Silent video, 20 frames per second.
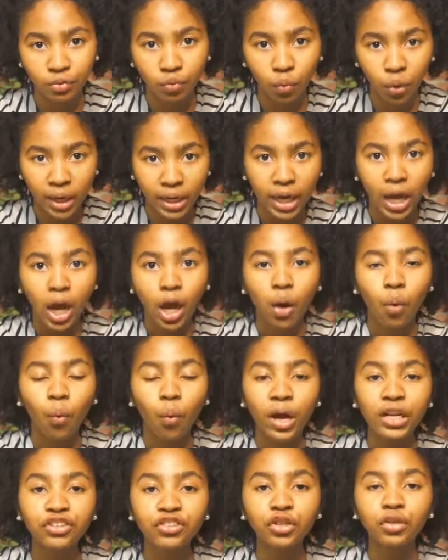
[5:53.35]

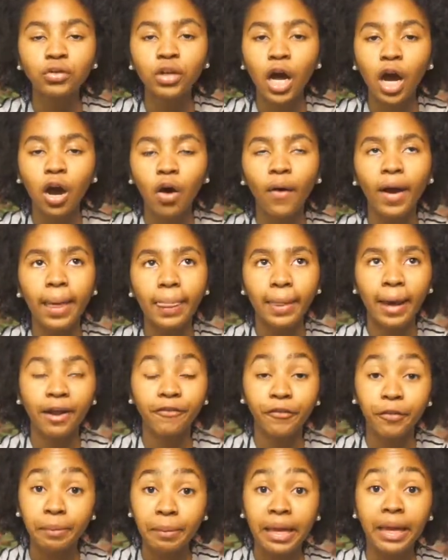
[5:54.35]
Once you know, and
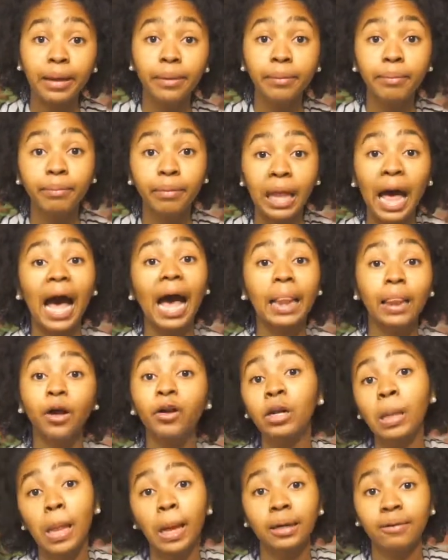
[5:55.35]
like for me, I
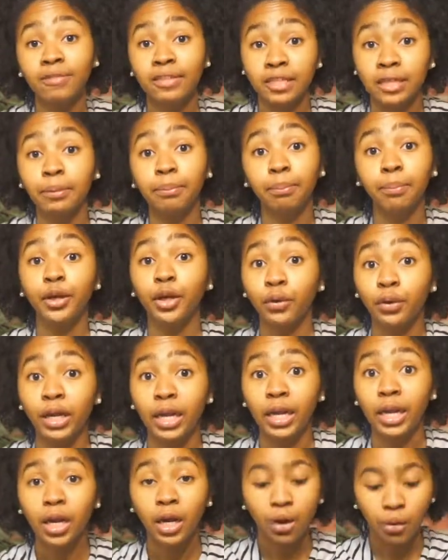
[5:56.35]
learned a lot of this in
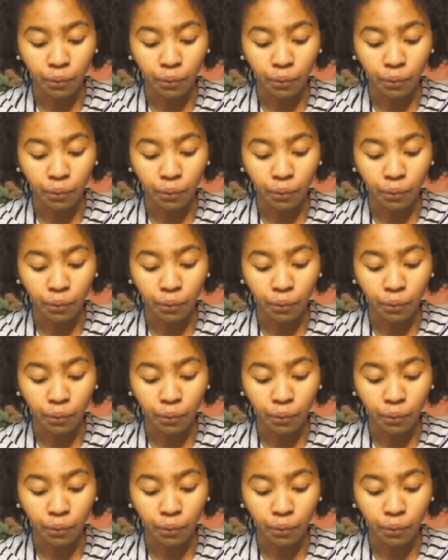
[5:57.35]
beauty,